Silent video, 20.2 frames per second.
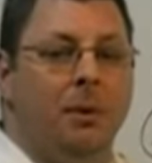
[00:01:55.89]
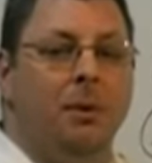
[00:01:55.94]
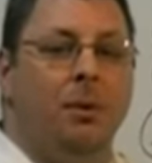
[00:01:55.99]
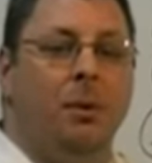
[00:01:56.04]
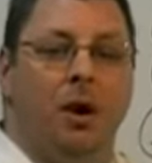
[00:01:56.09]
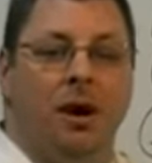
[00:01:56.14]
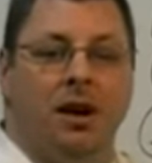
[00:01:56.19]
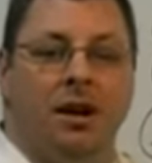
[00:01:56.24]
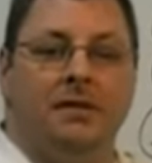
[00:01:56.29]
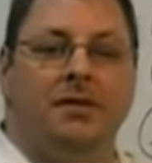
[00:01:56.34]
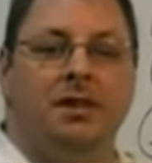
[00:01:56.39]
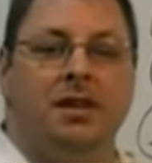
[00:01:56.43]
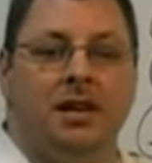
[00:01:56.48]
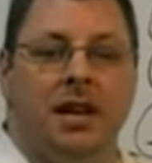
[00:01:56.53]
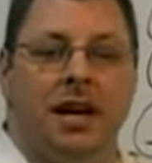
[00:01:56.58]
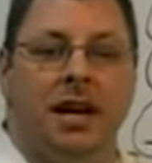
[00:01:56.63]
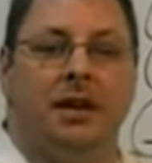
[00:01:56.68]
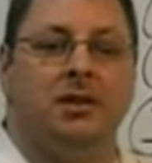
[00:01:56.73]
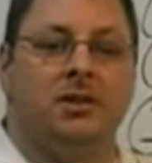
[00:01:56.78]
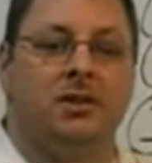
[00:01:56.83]
one of the
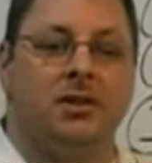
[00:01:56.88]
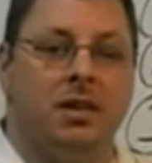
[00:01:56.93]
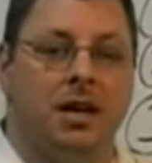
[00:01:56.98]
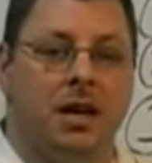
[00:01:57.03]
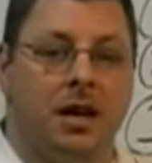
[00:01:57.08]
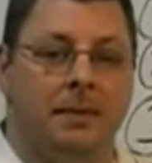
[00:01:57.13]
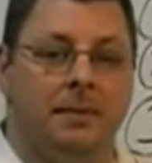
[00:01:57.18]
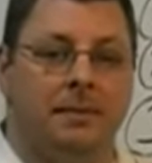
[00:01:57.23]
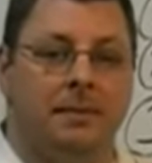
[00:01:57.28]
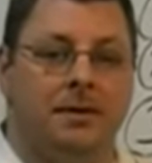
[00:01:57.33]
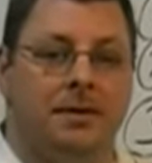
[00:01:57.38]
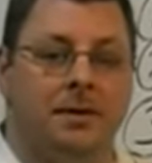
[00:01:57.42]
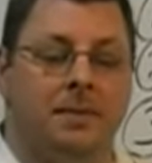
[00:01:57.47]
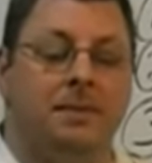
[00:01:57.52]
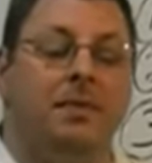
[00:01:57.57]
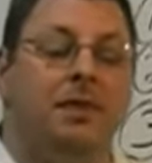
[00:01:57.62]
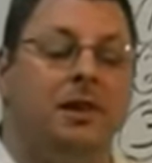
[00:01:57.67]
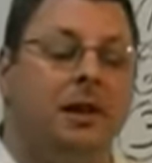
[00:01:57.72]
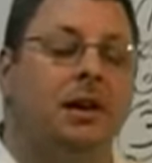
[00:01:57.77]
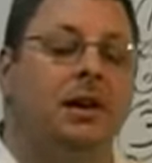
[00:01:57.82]
next steps.
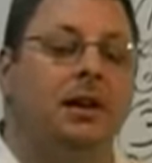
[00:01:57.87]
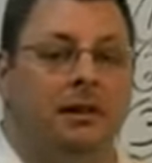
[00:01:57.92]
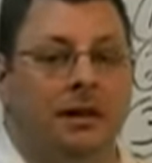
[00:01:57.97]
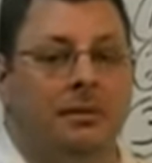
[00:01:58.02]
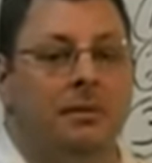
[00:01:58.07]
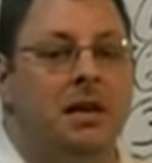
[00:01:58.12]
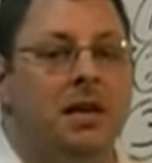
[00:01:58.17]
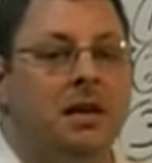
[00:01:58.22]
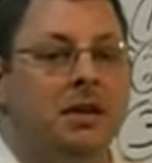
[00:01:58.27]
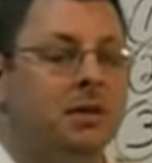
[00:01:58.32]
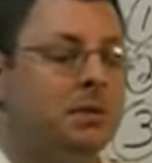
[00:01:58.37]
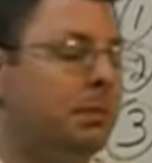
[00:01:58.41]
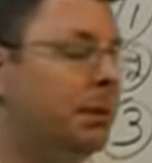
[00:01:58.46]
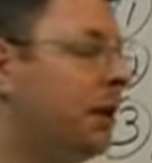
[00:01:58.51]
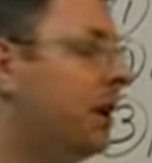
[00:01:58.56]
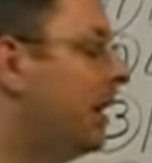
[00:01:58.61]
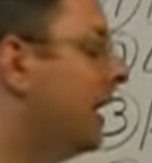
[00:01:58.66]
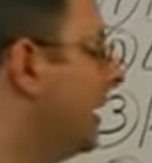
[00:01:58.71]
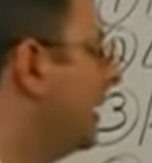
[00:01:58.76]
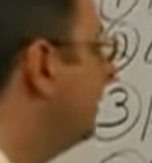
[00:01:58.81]
Let me
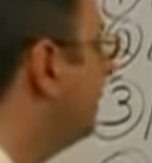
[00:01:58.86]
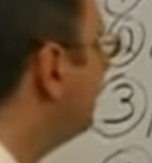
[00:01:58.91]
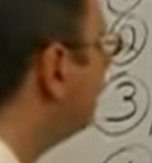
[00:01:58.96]
explain.